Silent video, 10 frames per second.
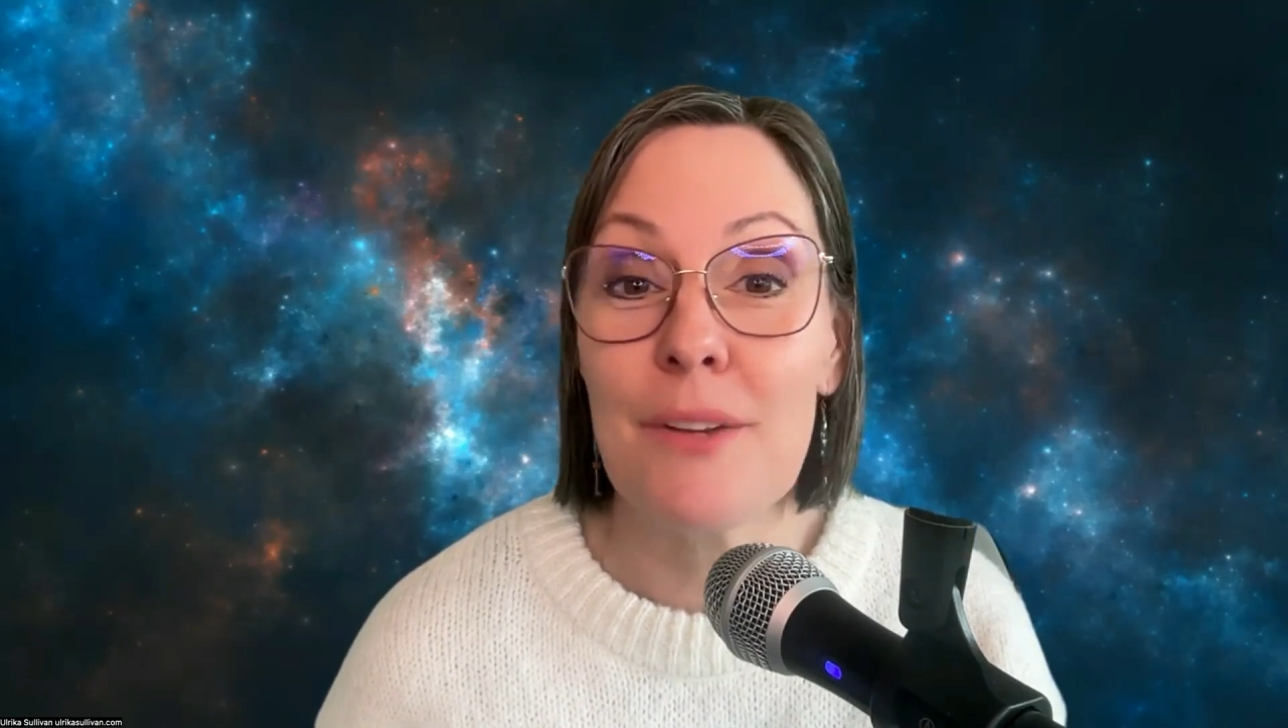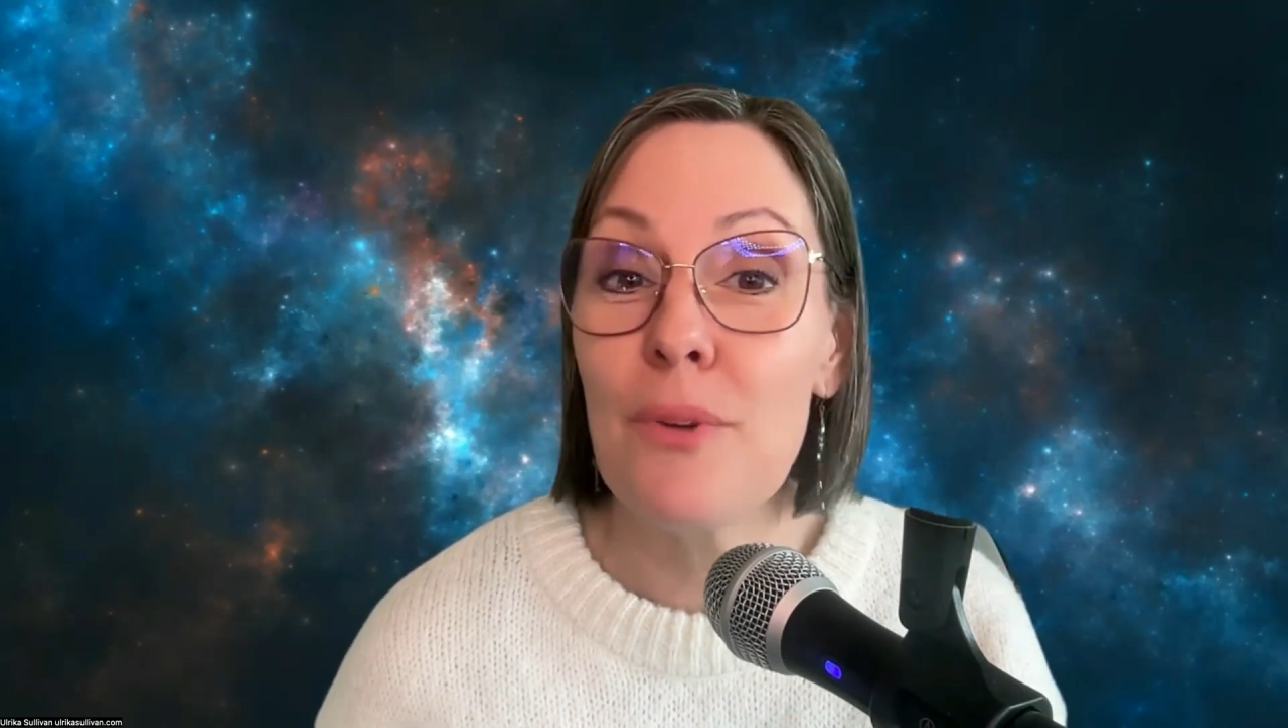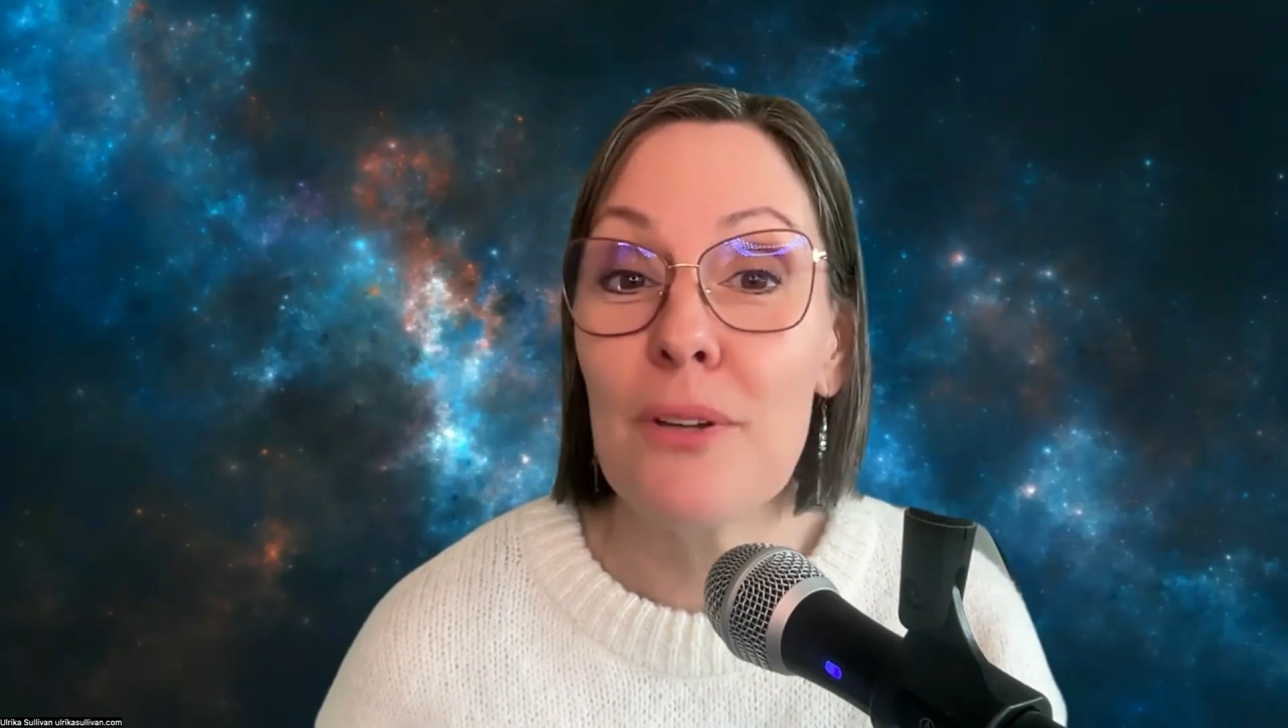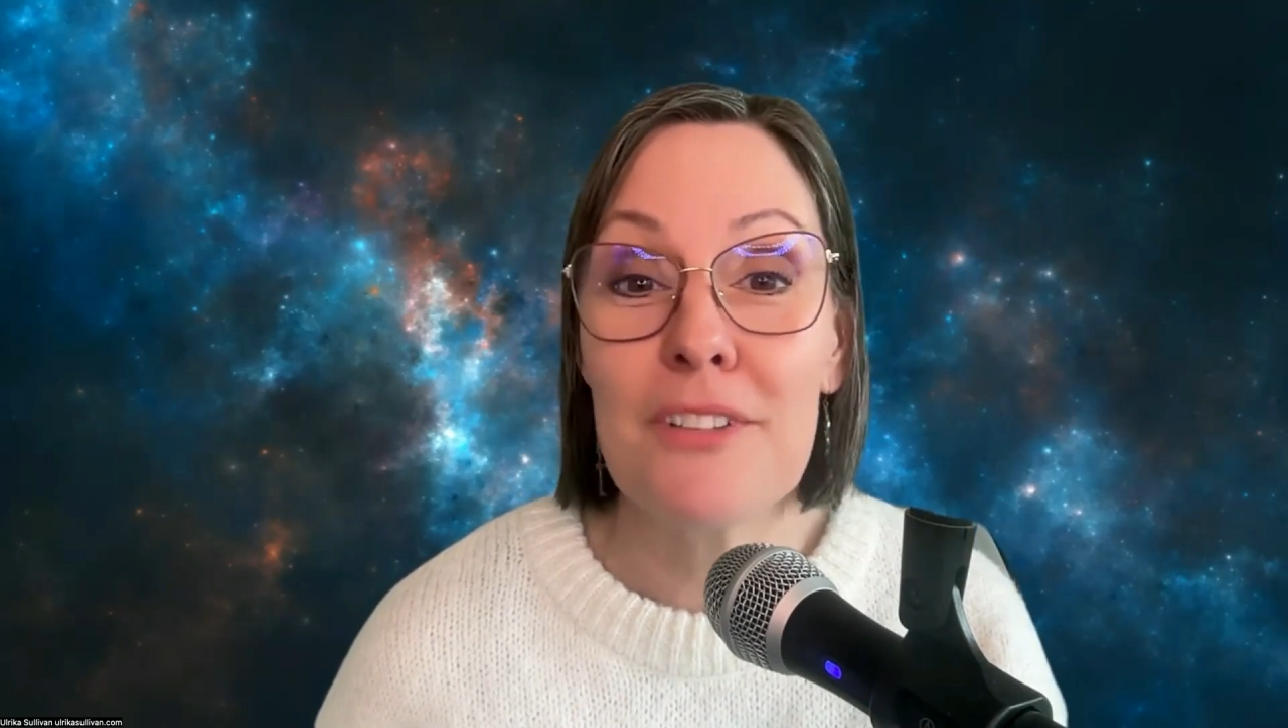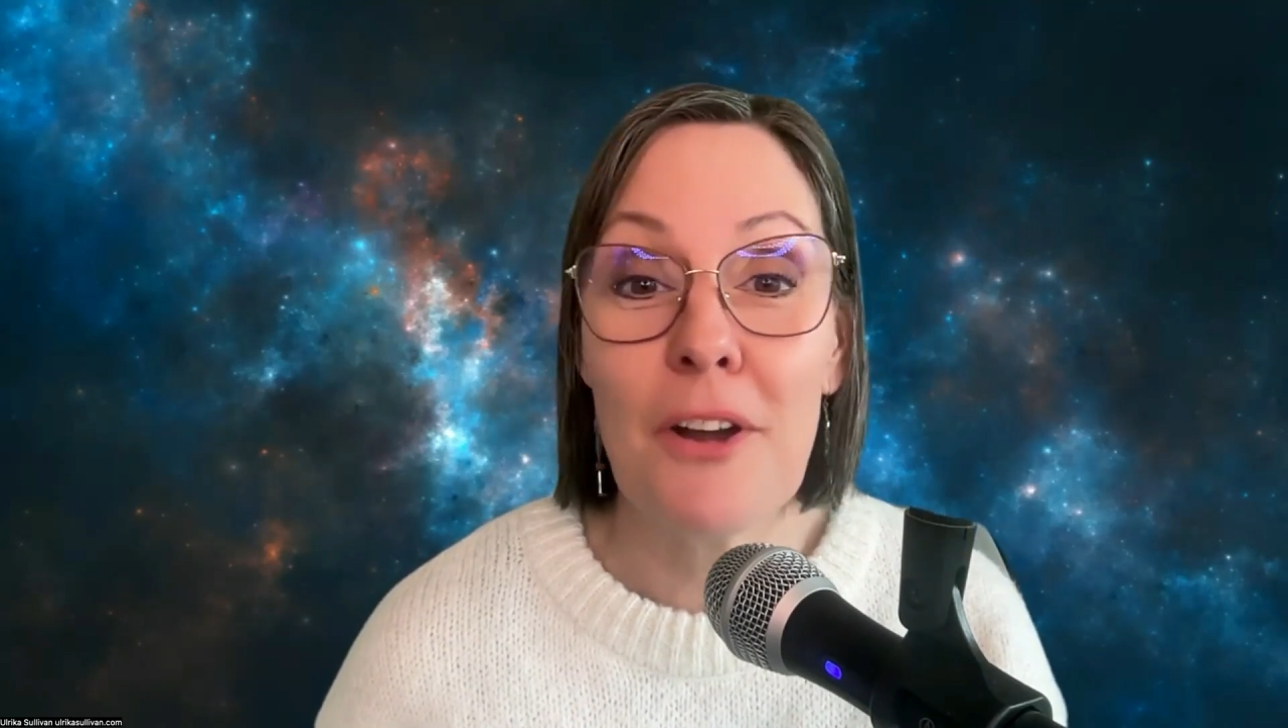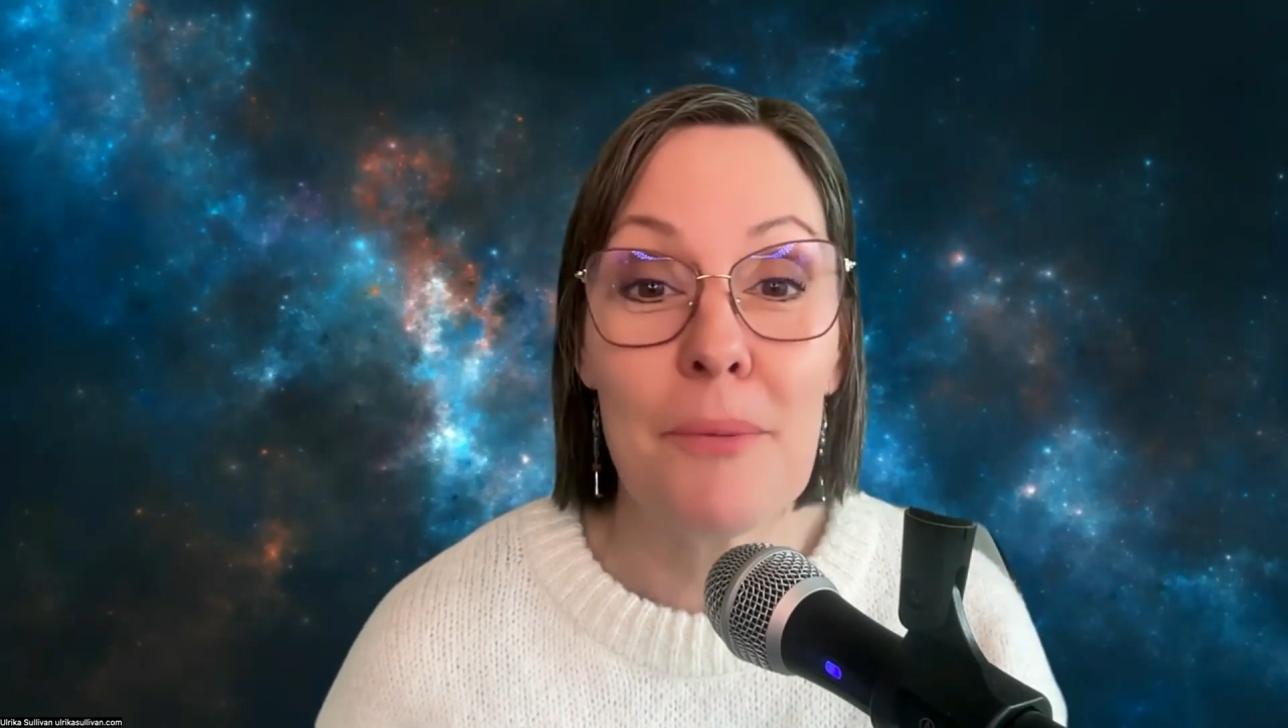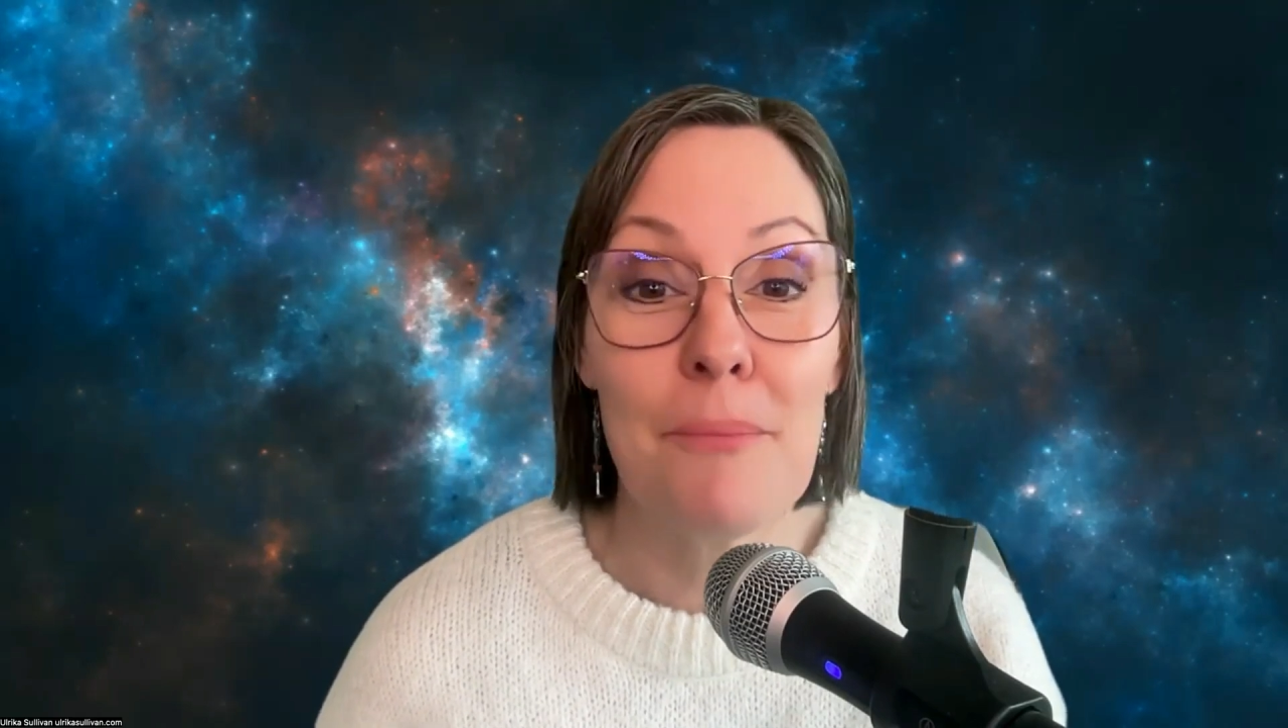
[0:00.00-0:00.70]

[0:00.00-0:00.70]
And we'll talk